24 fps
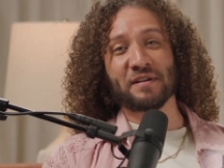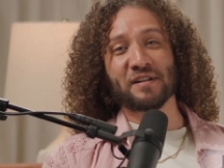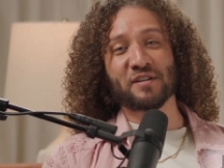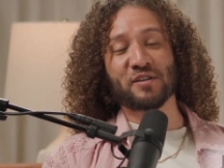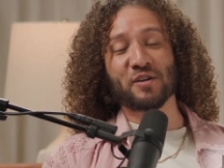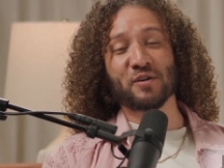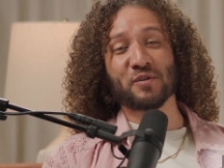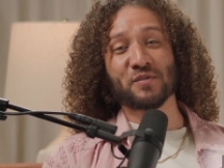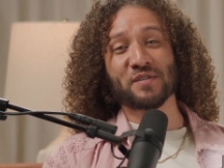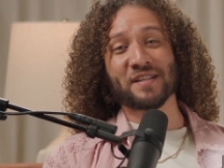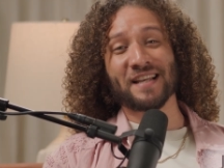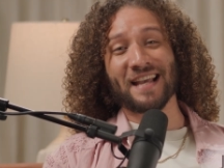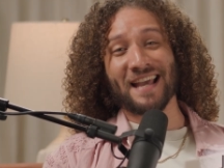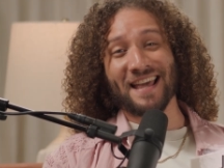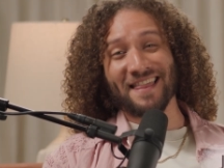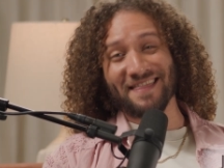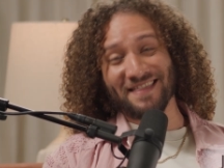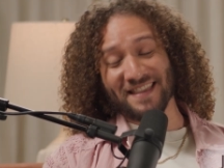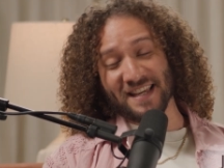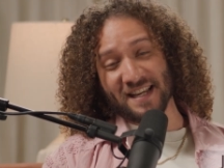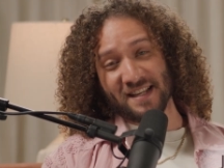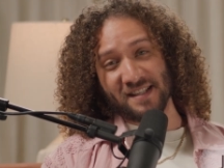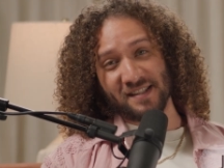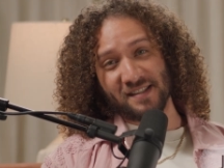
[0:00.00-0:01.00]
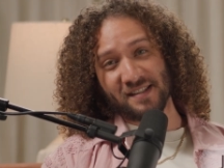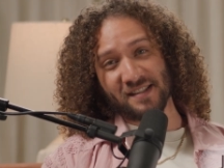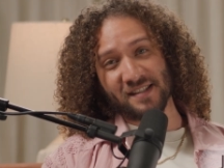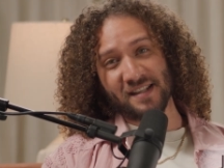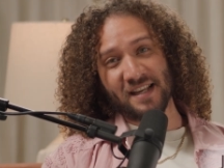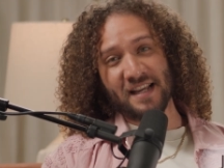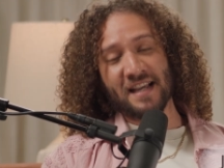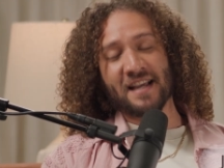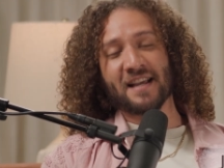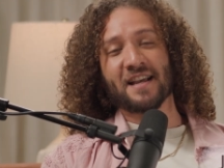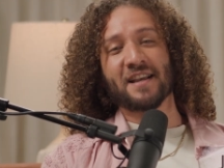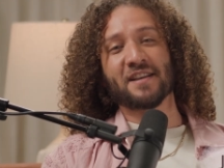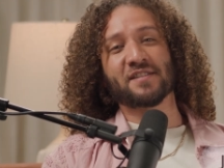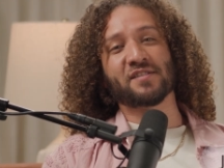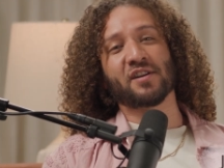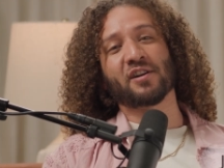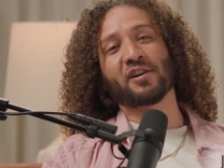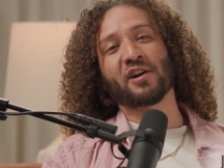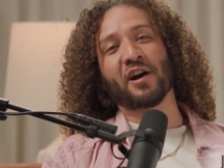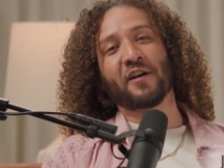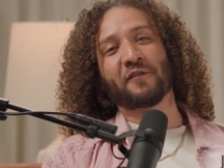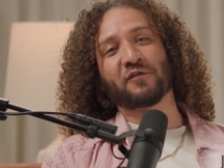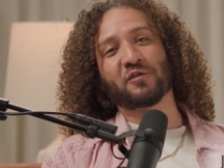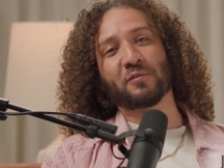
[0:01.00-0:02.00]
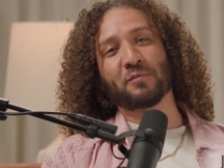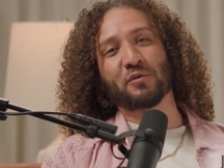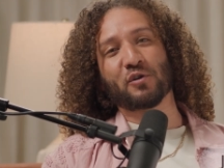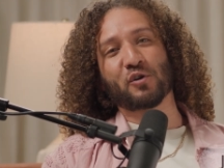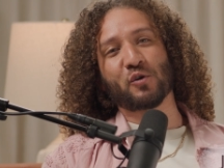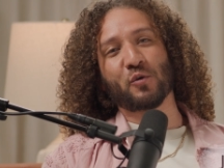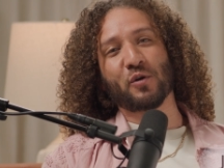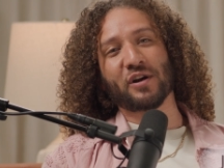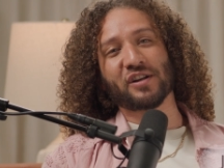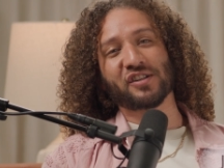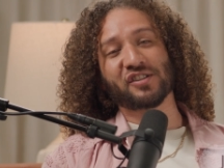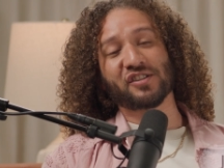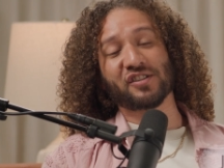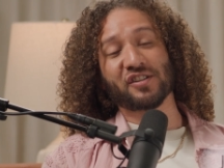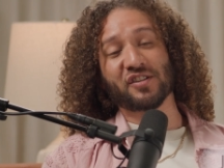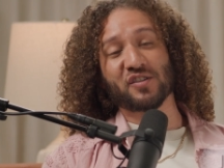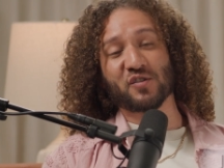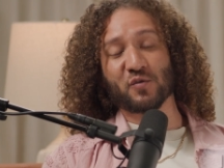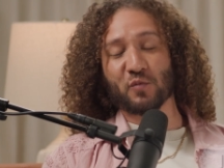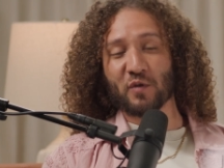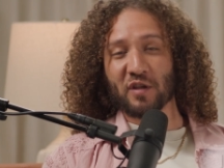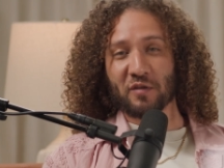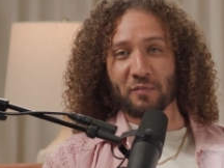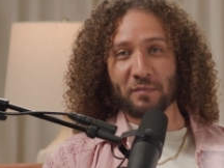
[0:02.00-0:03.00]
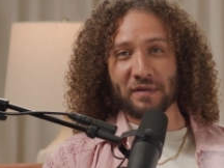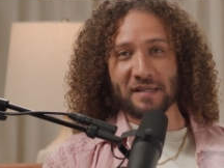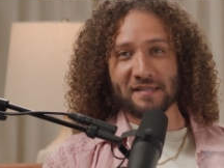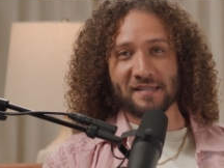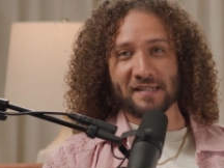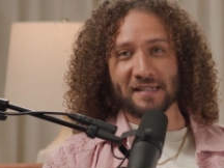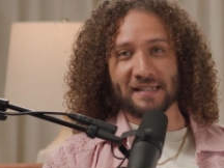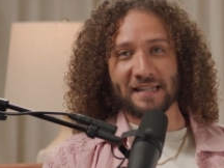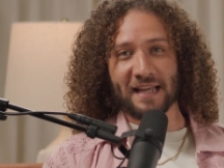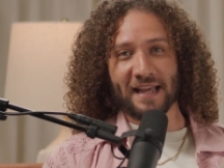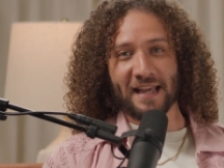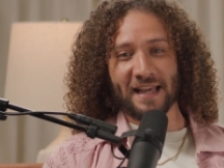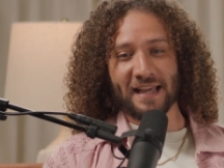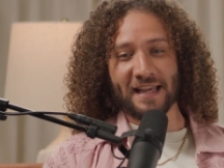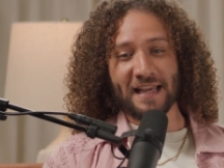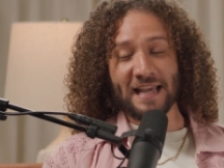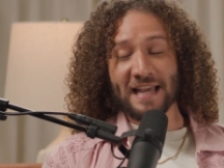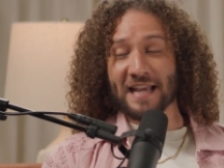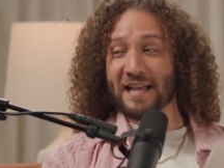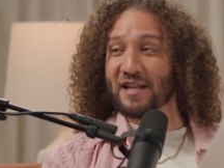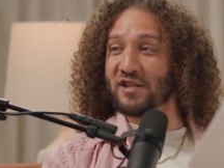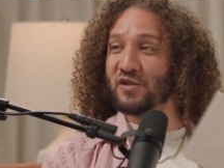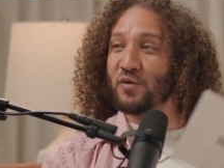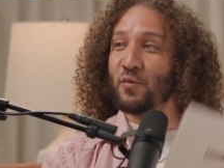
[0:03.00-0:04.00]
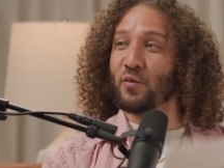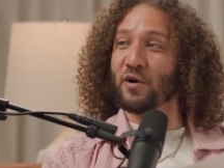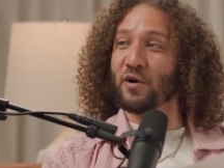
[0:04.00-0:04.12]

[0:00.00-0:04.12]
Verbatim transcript: Mendoza, and this is Uncomfortable Questions. With me today is the